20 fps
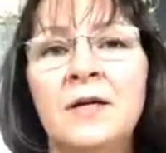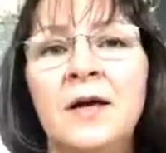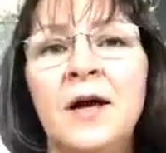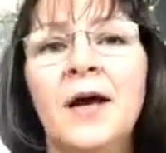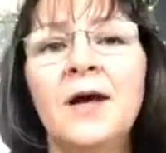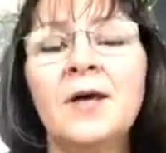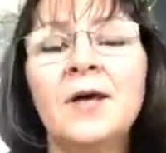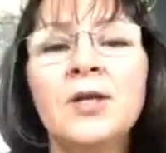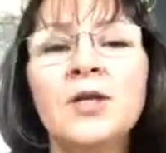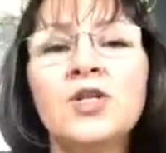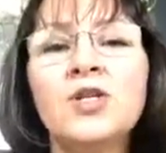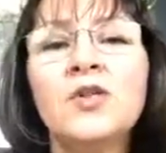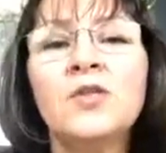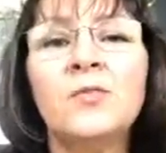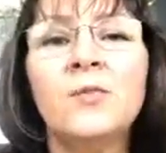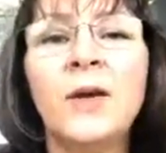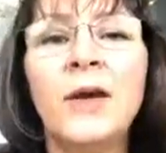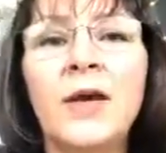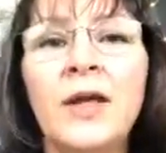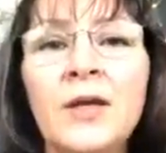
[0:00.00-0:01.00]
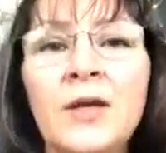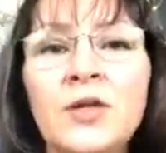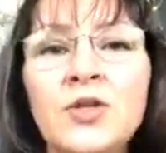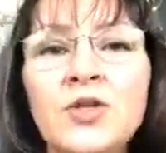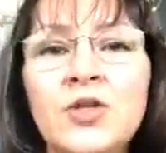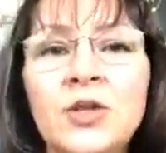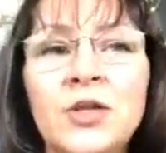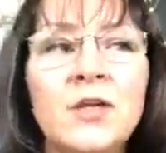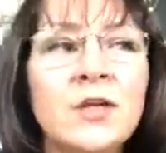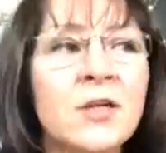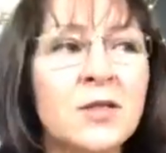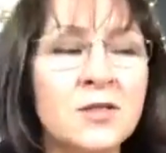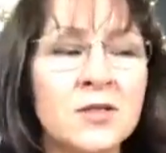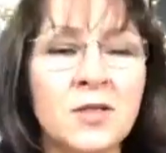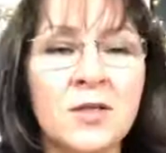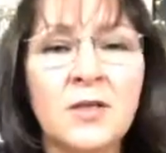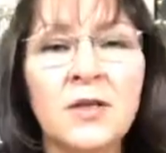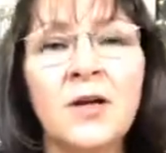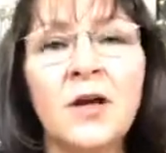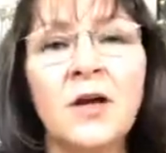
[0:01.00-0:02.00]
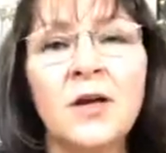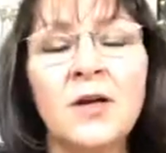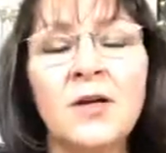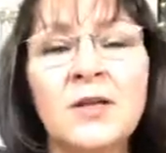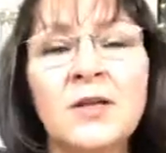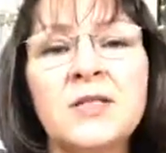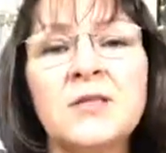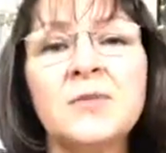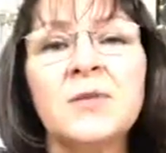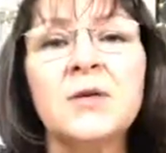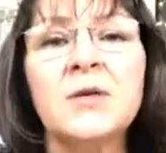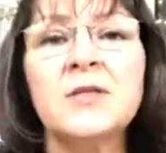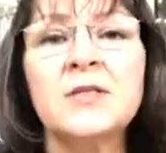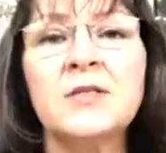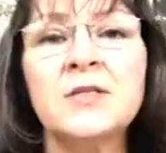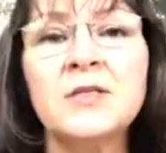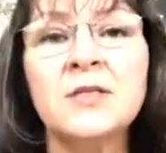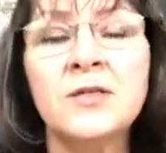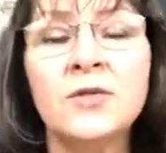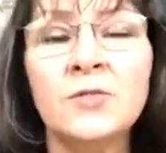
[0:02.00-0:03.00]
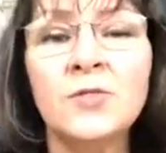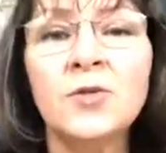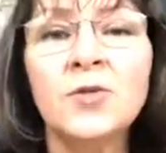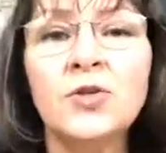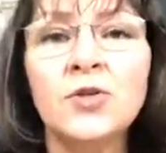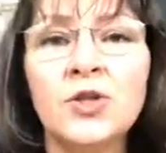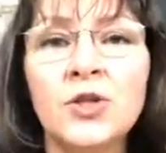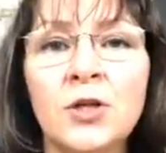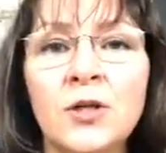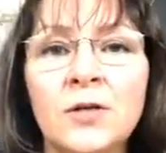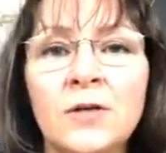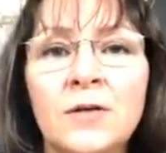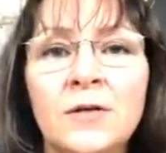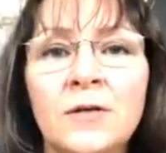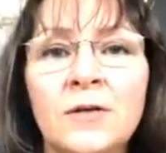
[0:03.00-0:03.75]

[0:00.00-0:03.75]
How can I shift my energy so that I don't experience this in the future?